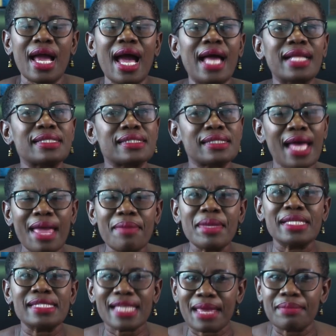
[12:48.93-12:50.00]
And
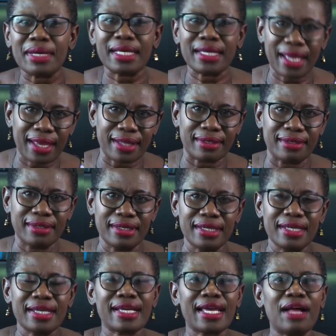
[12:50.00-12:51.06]
time again,
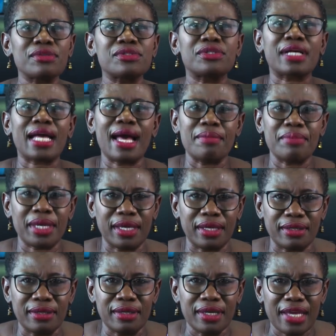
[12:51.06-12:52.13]
council come
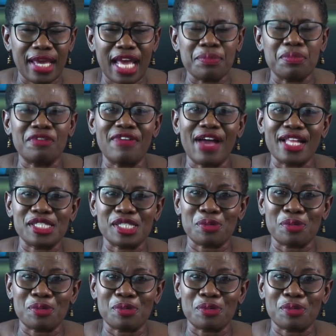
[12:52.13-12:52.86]
in and provide